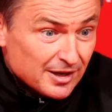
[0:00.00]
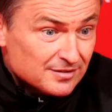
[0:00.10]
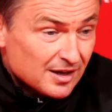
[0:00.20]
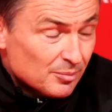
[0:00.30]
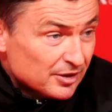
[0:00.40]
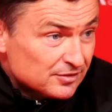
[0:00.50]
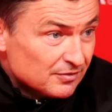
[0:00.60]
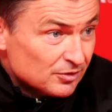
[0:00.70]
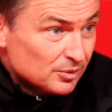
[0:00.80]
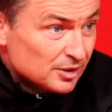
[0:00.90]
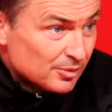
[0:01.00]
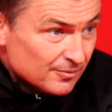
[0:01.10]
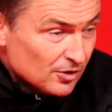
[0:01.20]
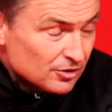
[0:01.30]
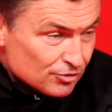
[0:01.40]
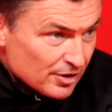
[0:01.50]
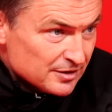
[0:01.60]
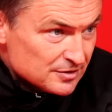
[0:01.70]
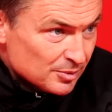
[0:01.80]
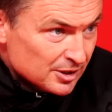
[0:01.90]
be at our best every week, but we've got to
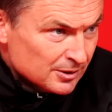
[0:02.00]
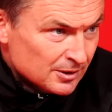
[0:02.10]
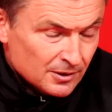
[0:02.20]
try to be,